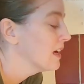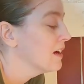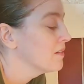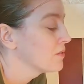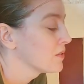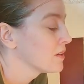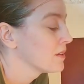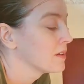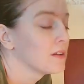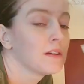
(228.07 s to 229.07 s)
have
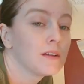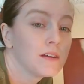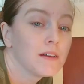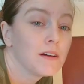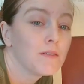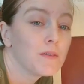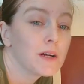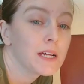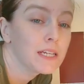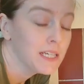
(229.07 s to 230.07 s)
what
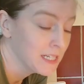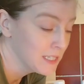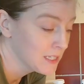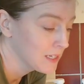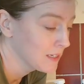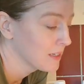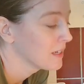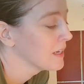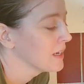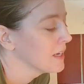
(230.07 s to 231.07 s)
I need
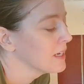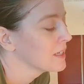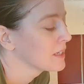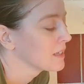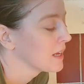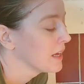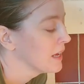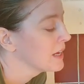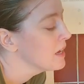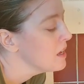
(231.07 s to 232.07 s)
in
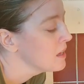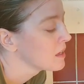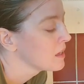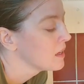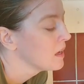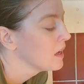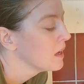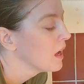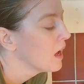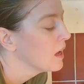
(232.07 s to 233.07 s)
henna.
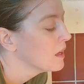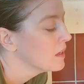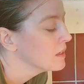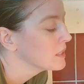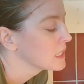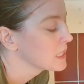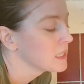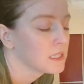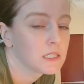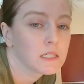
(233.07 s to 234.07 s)
This
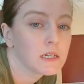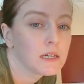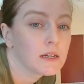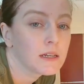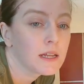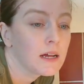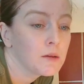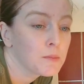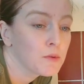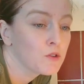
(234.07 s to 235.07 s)
is a
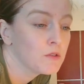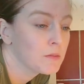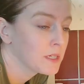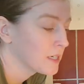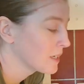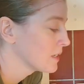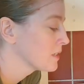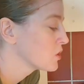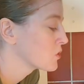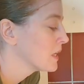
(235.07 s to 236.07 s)
Nightblooming
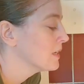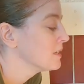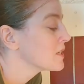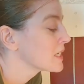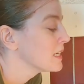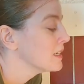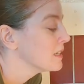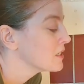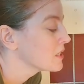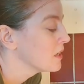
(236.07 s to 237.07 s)
trial
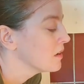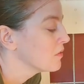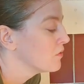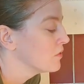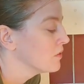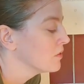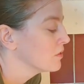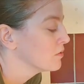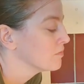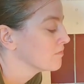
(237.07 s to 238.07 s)
size of
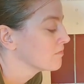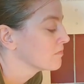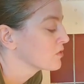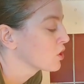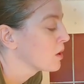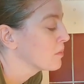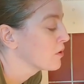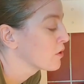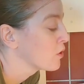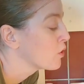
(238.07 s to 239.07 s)
the copper
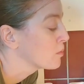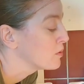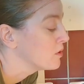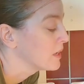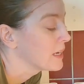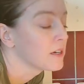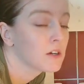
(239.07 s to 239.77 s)
herbal hair